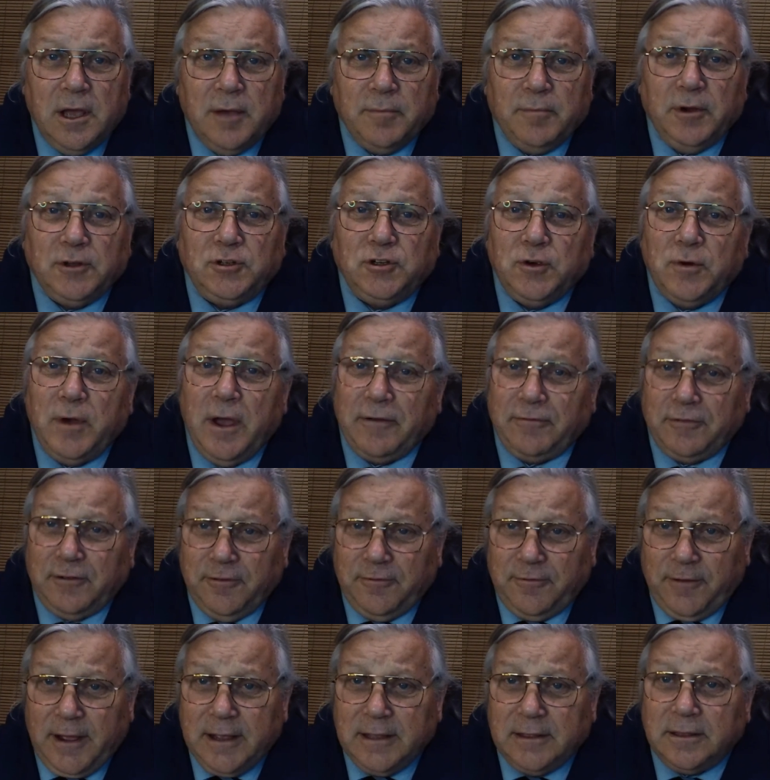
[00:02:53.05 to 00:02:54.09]
but you have to
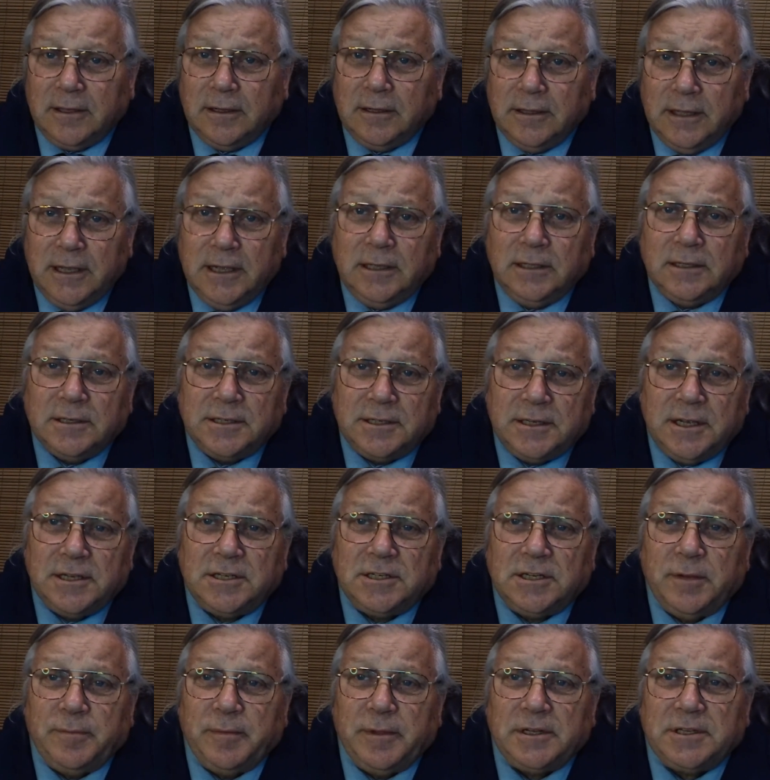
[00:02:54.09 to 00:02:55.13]
fight the legal
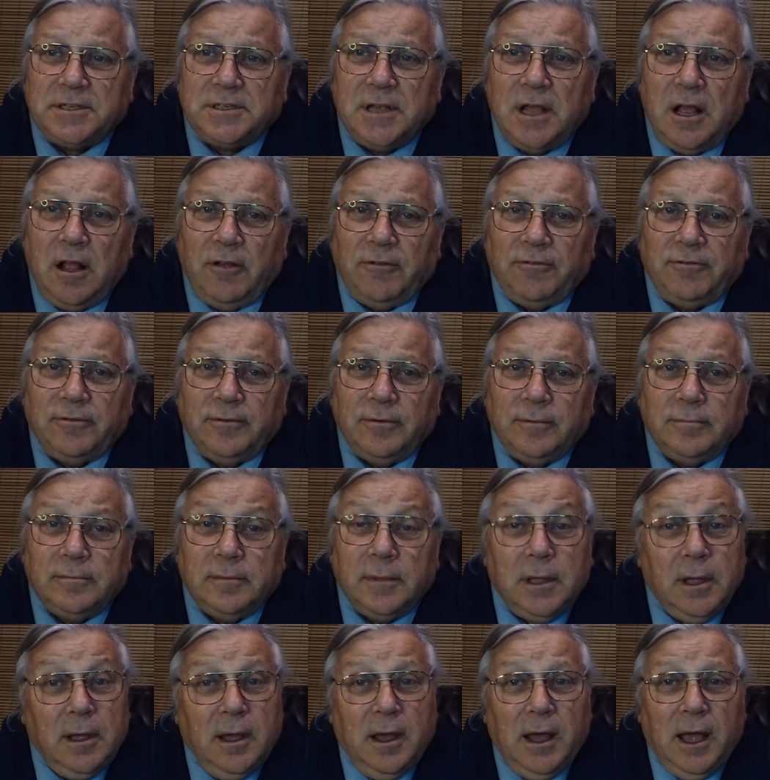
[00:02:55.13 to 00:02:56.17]
system itself.
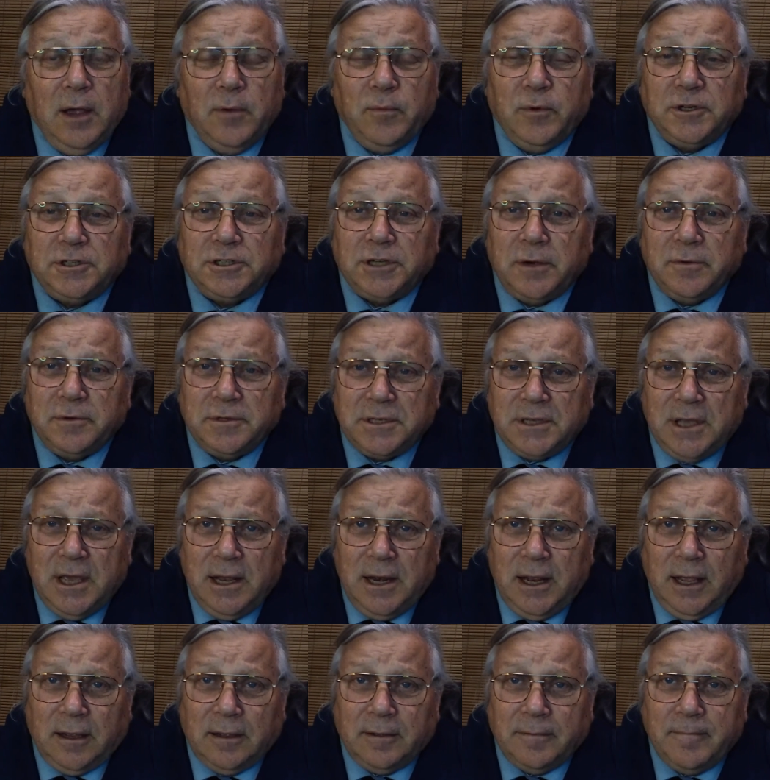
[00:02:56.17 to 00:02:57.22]
I wish I was
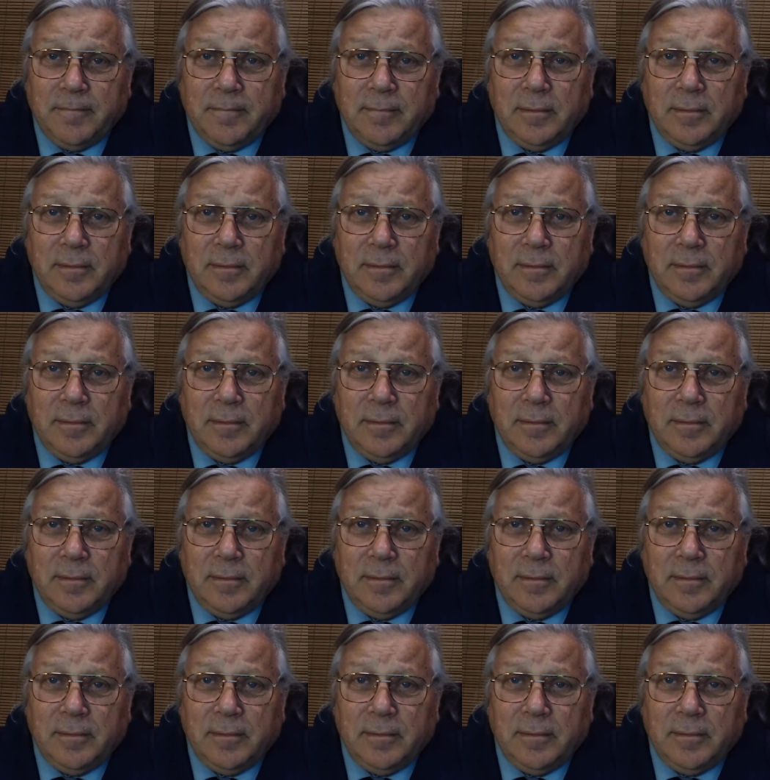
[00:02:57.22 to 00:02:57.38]
kidding.